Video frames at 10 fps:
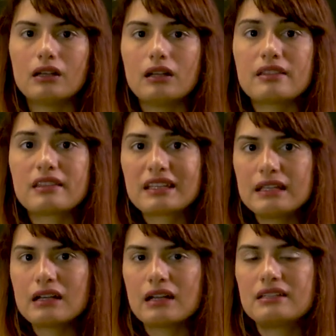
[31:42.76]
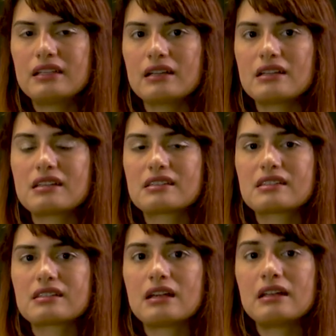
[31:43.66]
And the key idea
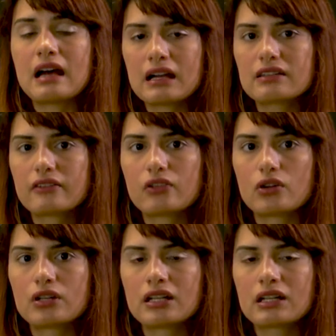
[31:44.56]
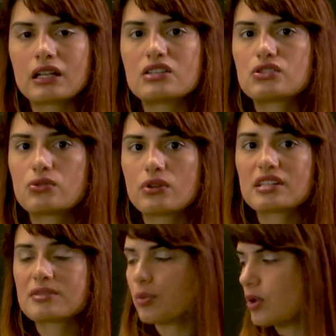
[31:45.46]
is in active learning is to
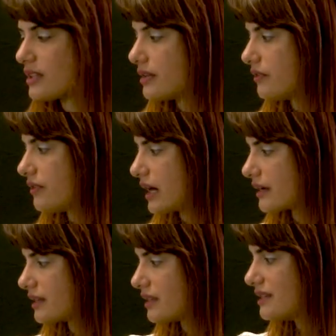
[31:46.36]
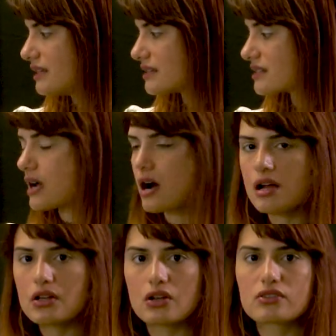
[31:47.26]
exploit the fact that these
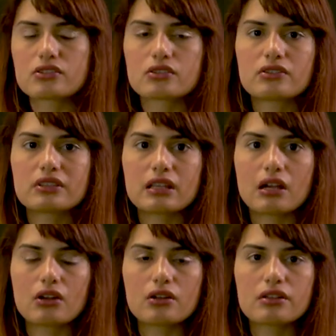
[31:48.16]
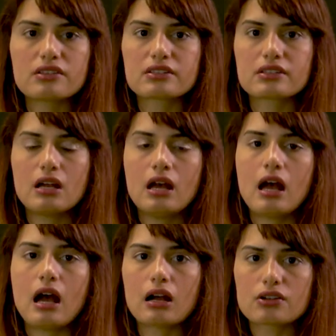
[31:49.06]
high uncertainty areas
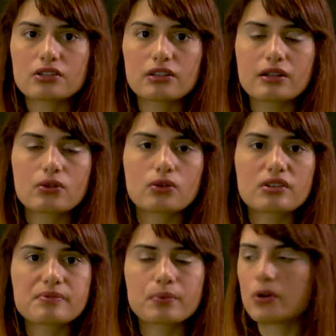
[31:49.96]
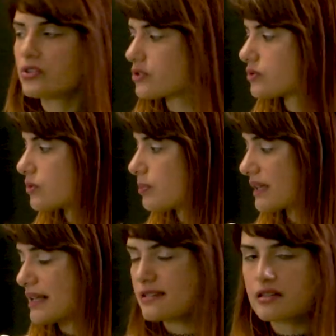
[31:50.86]
actually correspond to
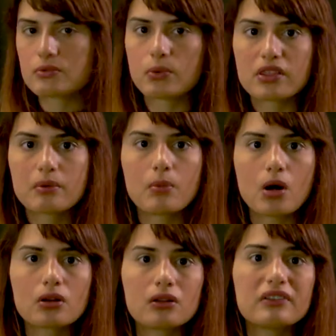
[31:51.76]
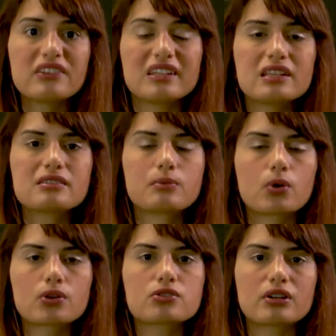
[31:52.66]
places where the model needs
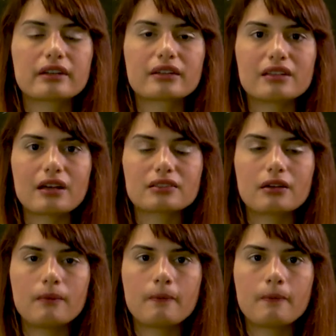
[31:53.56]
more training data.